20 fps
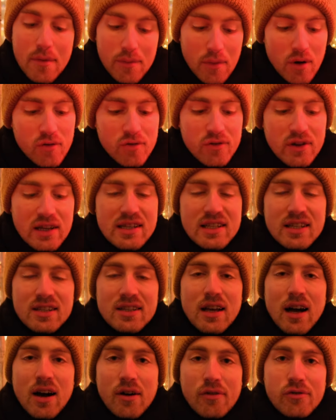my feet
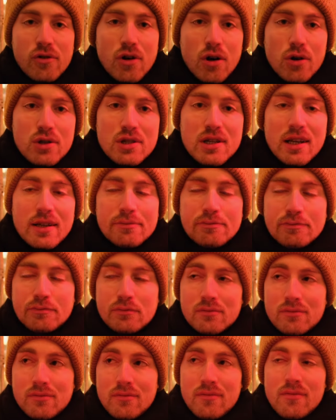are frozen,
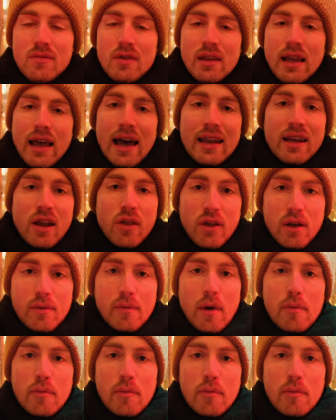and I think my